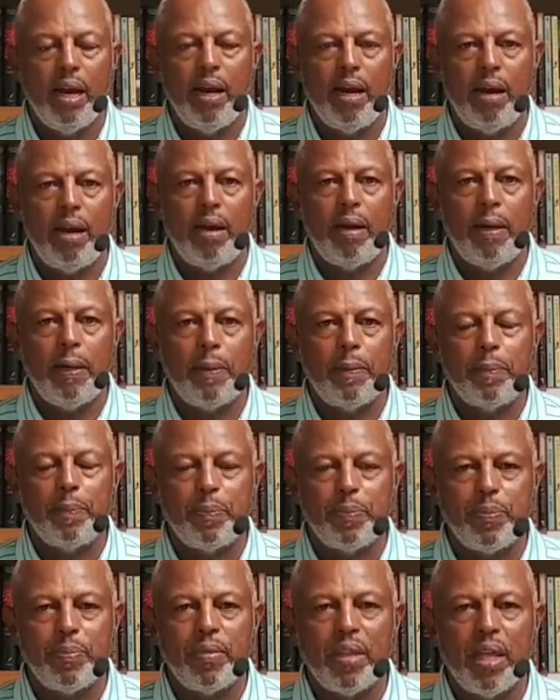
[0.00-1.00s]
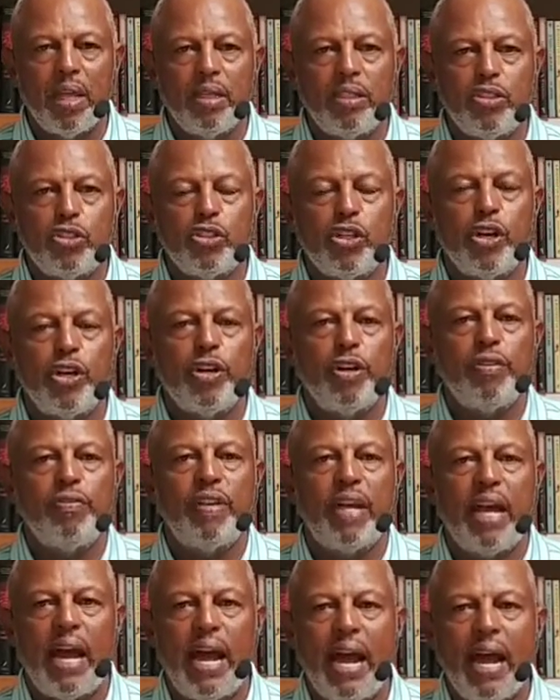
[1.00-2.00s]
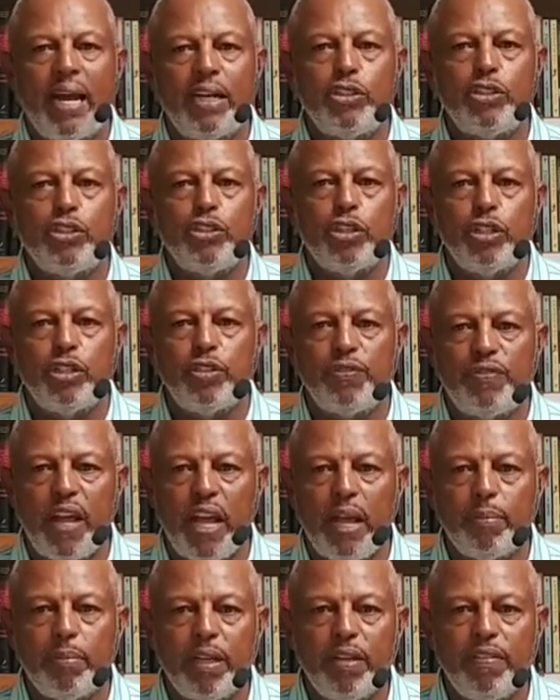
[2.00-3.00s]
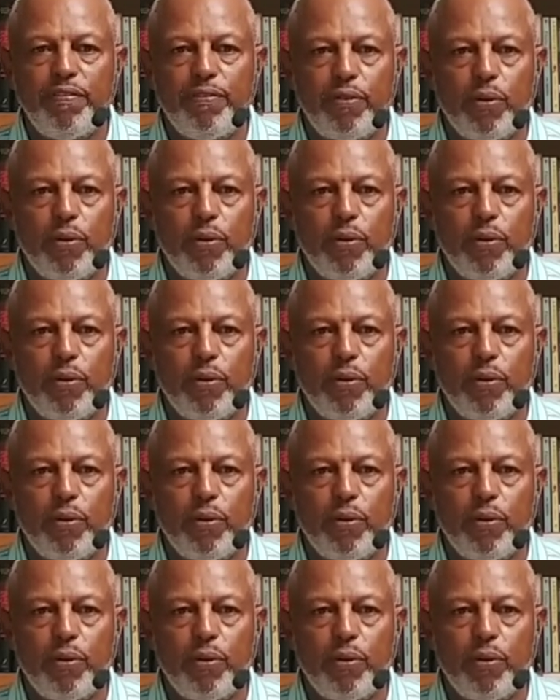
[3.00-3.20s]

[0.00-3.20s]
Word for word: um, served our church family